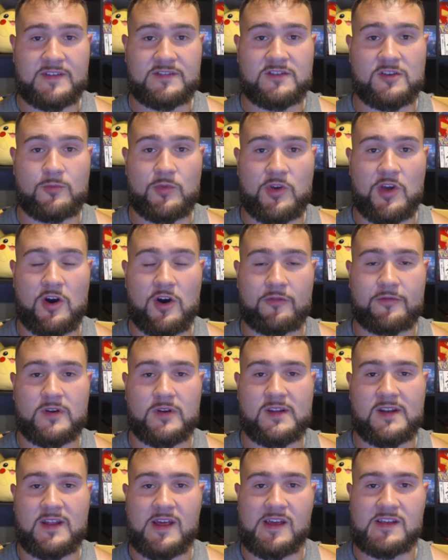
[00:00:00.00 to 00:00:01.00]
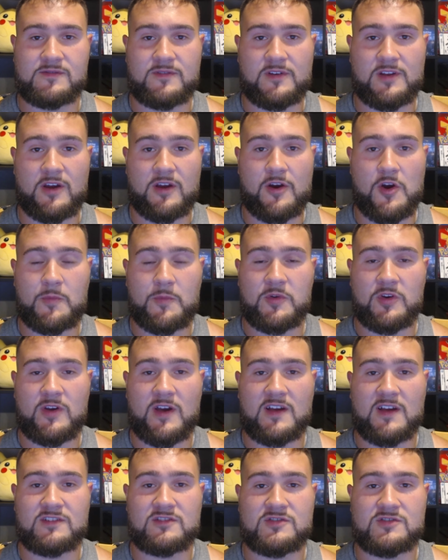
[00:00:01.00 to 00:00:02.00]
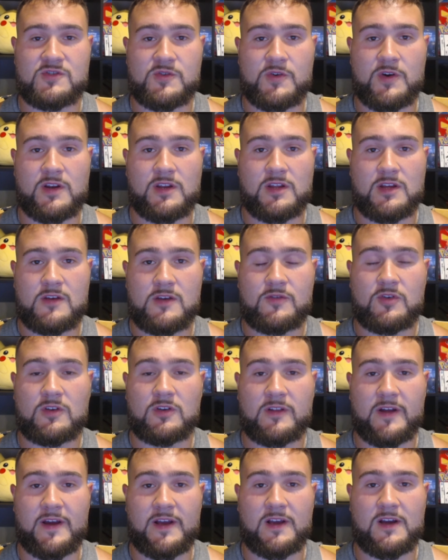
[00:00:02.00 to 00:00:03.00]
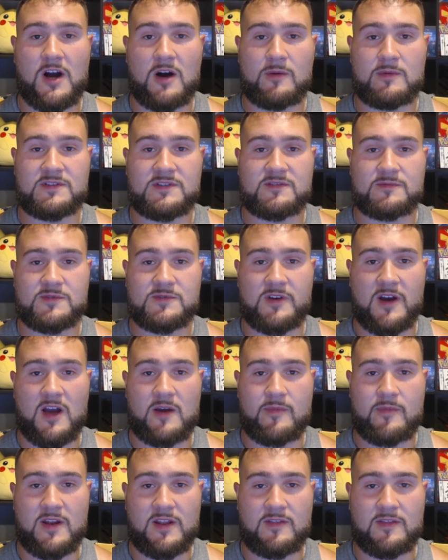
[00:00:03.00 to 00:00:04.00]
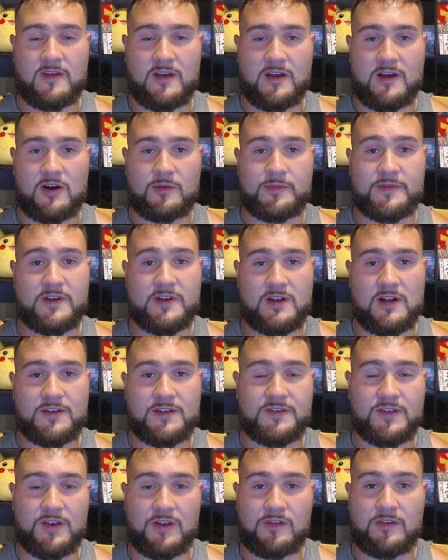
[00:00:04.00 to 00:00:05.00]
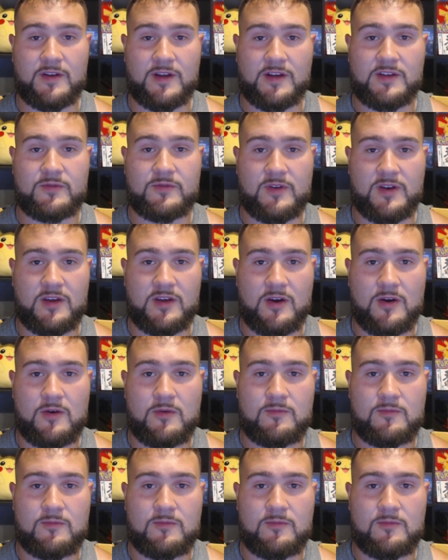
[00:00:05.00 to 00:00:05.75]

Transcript: going to be all for today's video. I hope you guys enjoyed. If you could like, comment, subscribe, anything helps, and I'll see you in the next video.